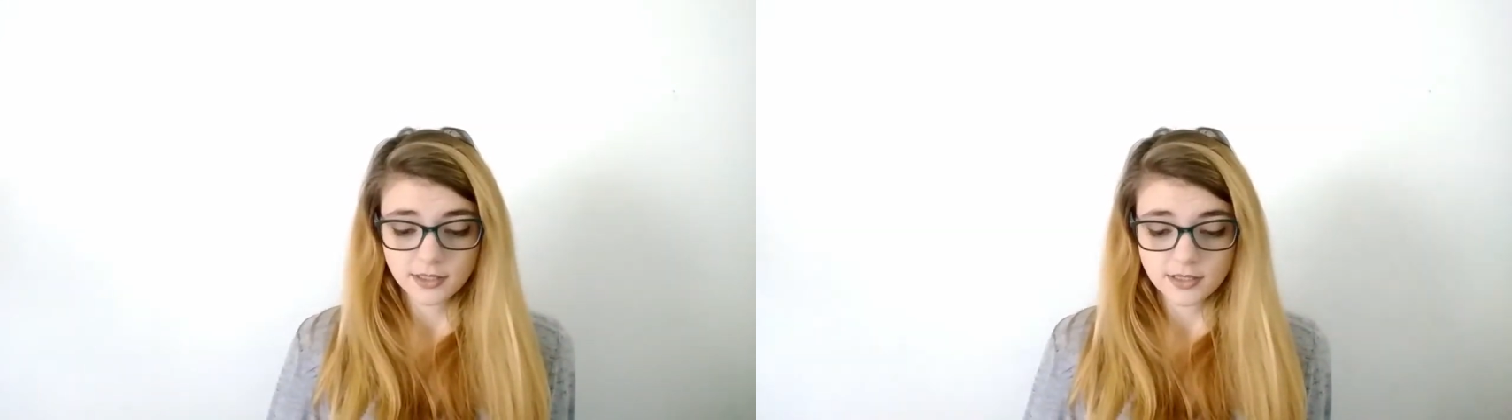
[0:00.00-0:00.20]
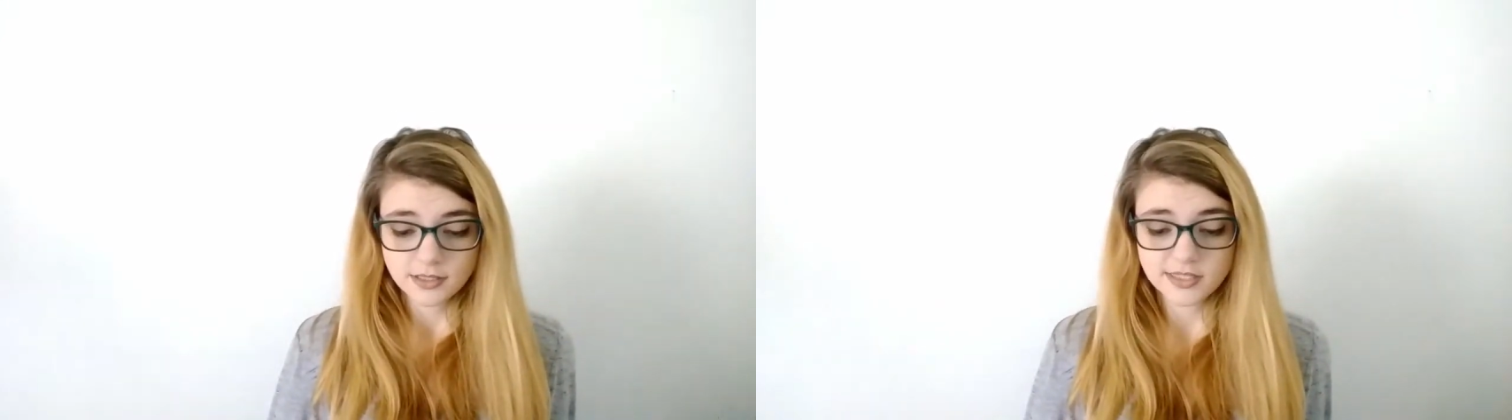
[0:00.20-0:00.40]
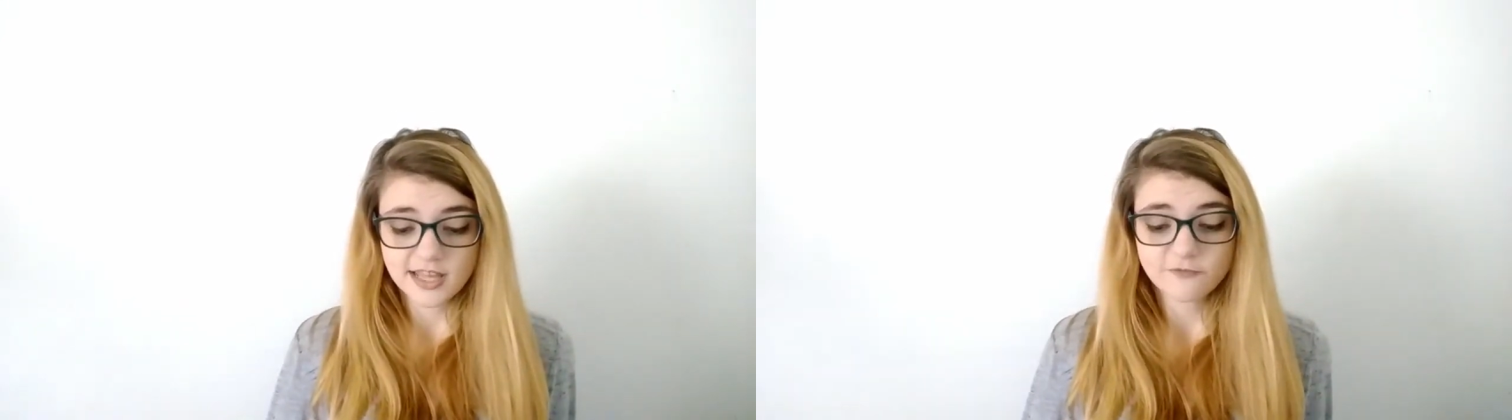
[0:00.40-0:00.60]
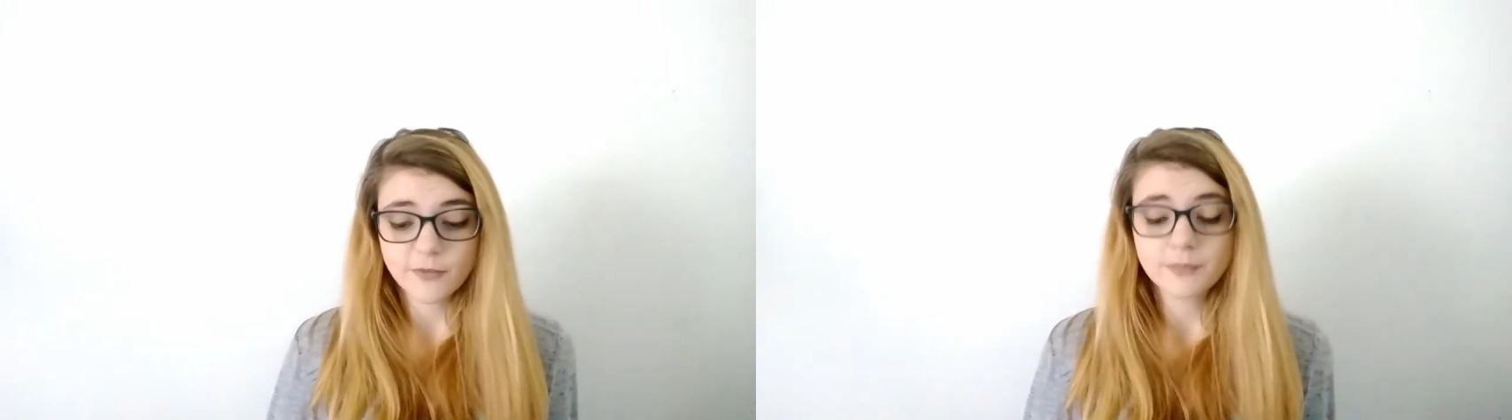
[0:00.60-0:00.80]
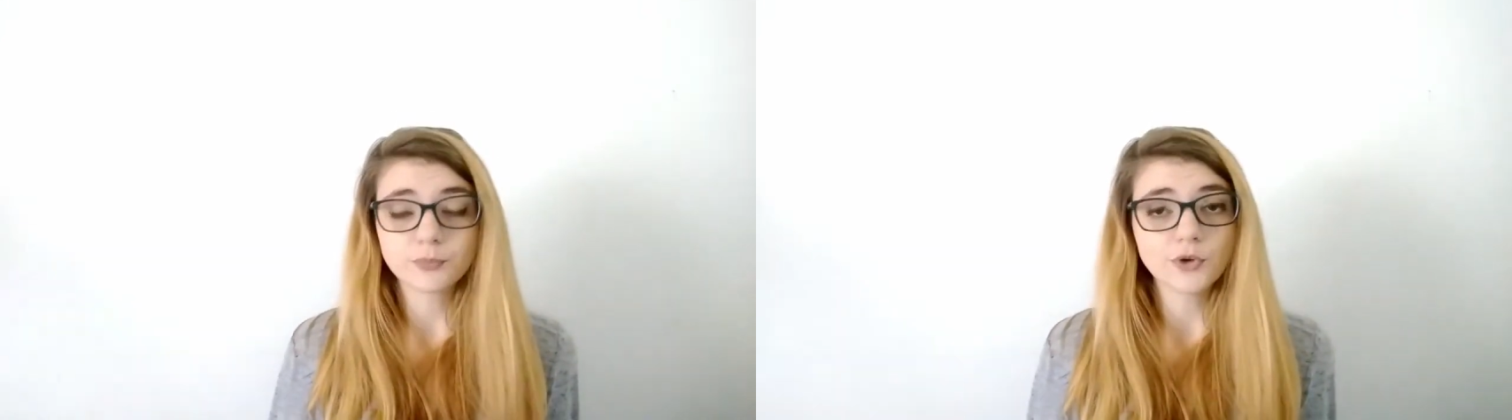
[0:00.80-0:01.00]
"Save
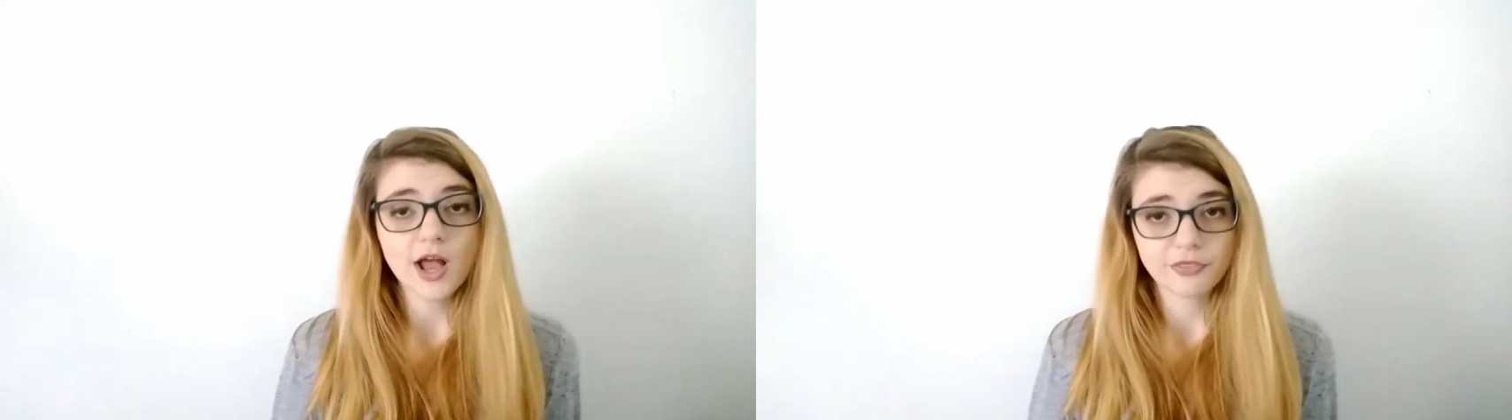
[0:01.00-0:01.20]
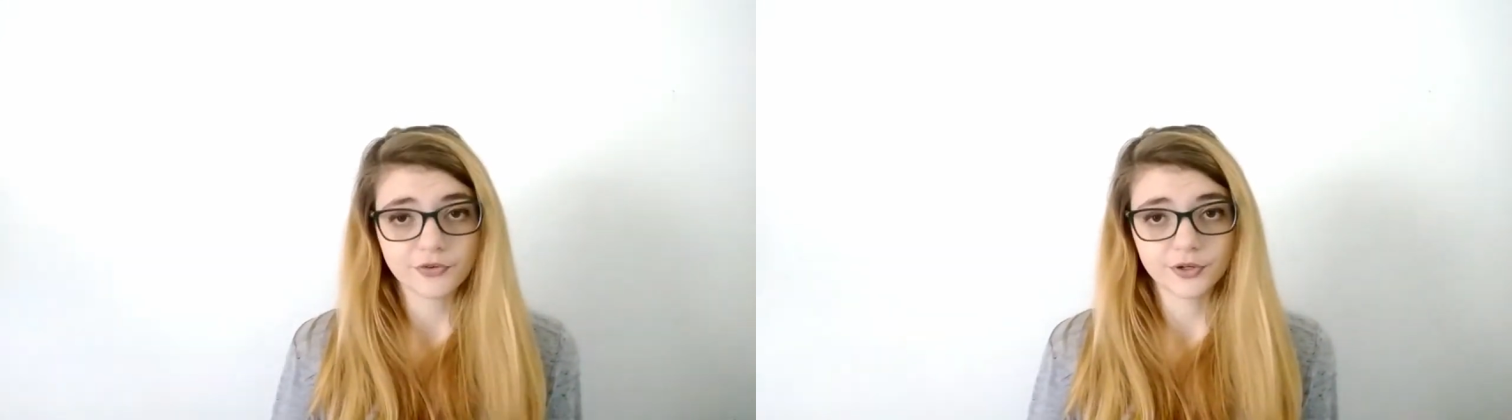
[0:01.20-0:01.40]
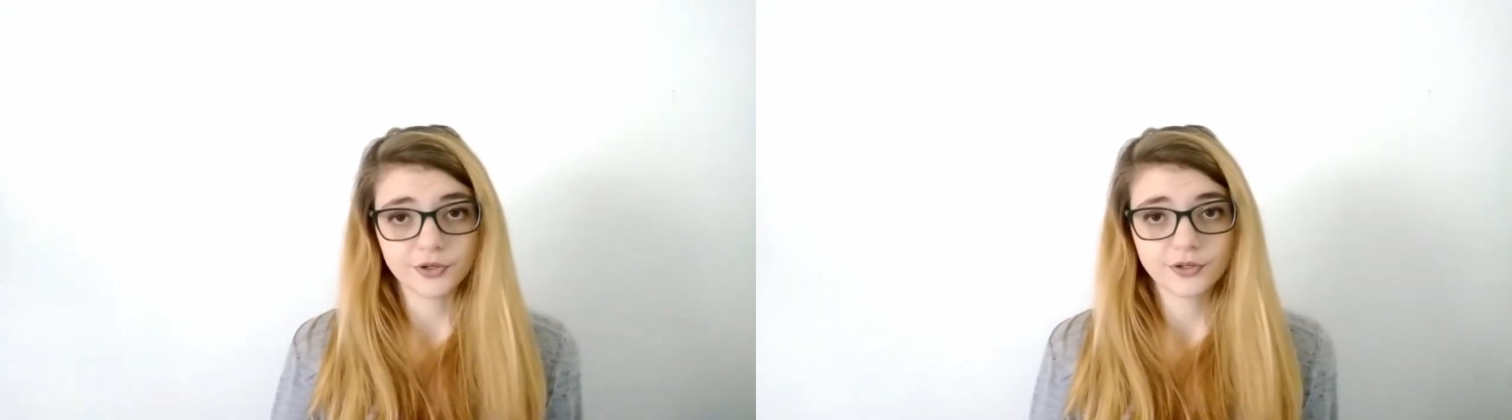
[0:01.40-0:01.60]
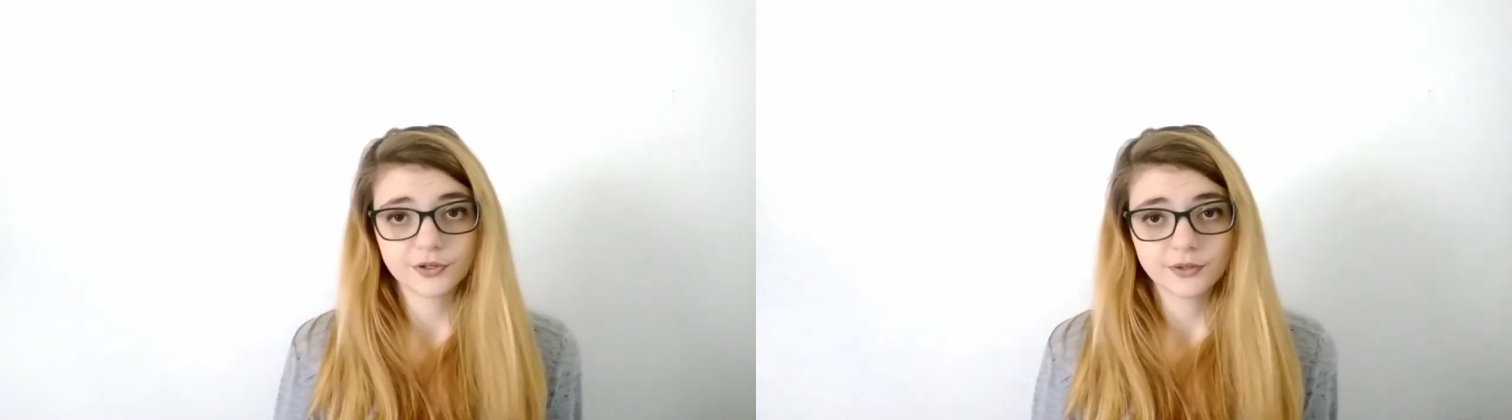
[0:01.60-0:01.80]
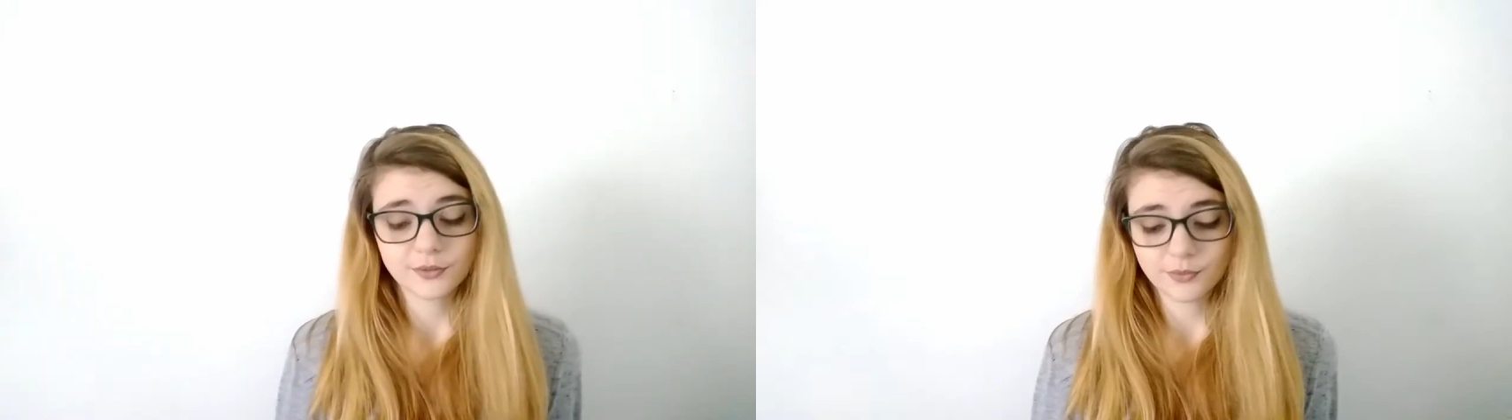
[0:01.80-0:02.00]
my brother,"
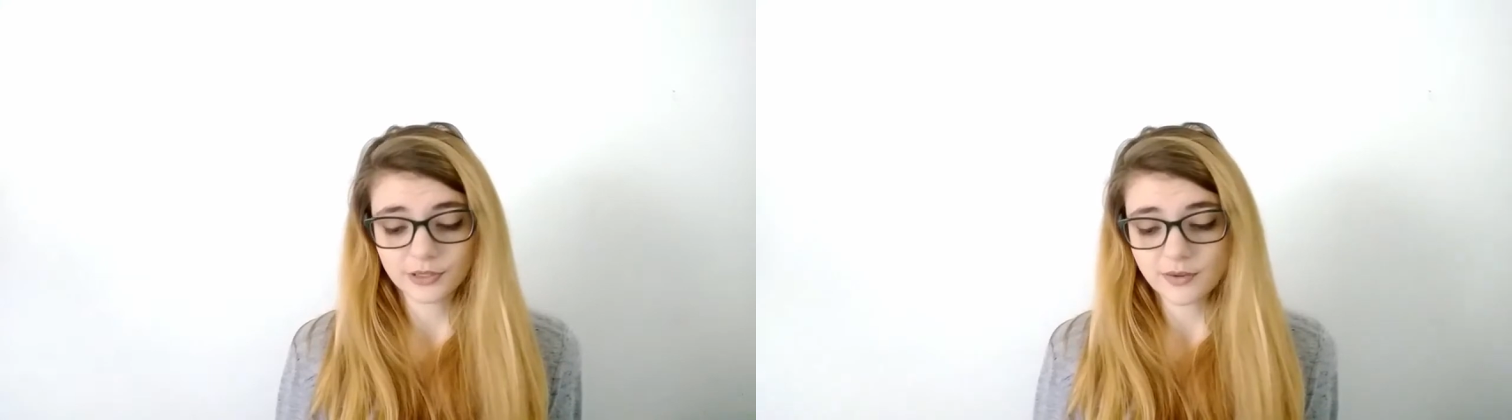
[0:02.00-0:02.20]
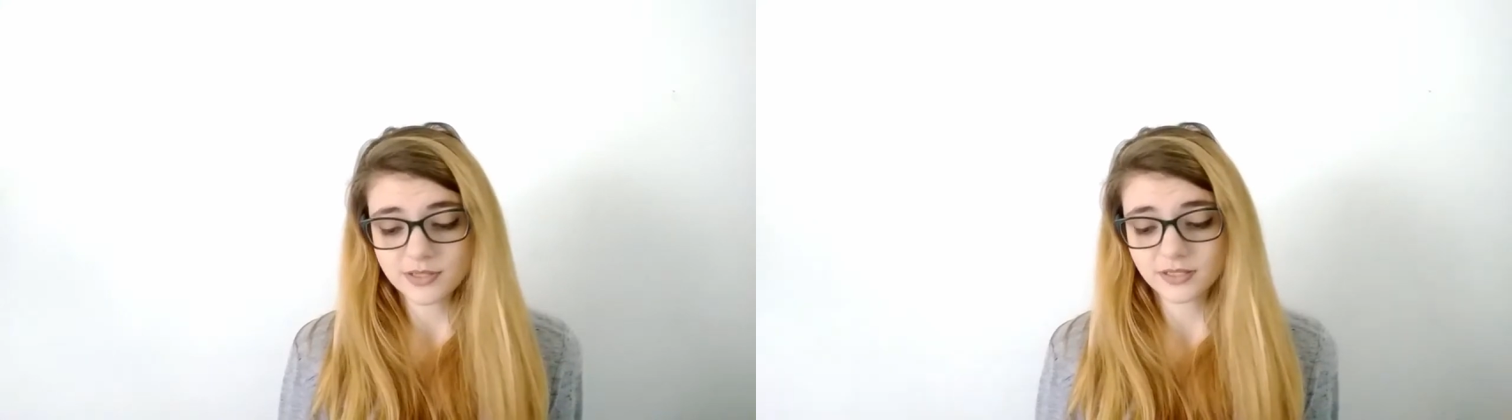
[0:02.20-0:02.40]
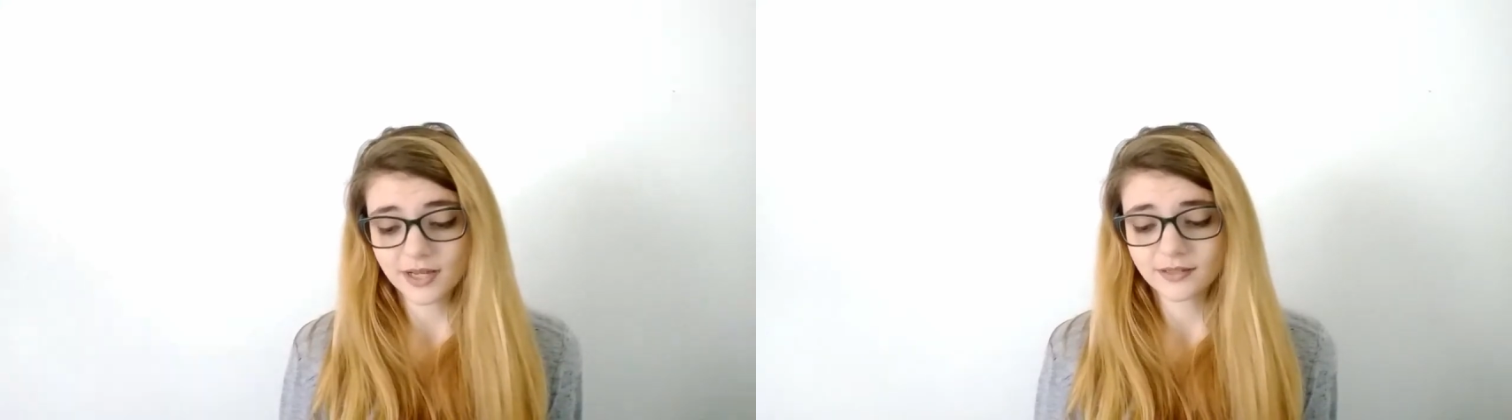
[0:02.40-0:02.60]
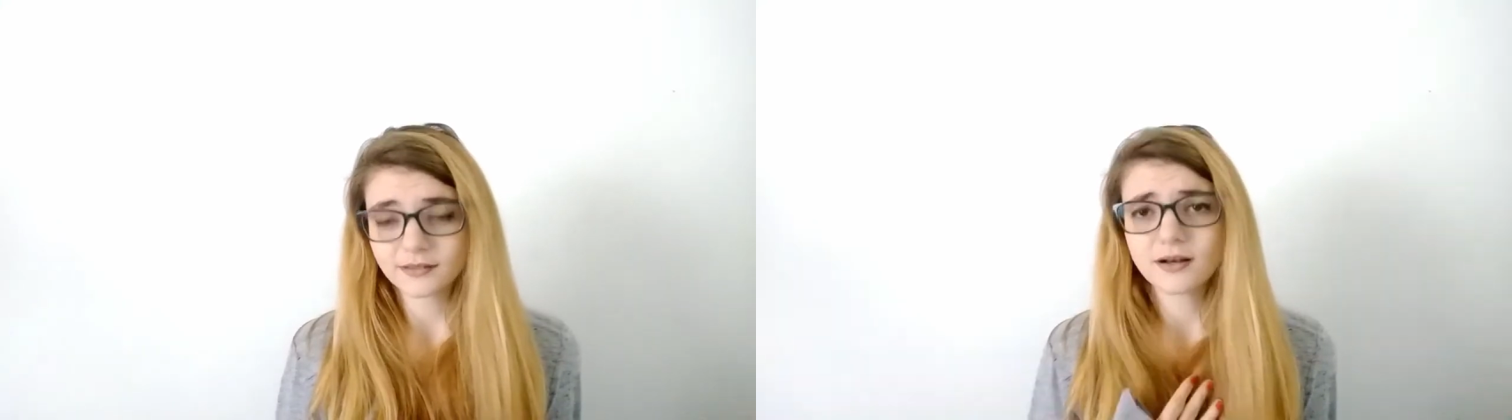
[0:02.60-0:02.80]
where I was like,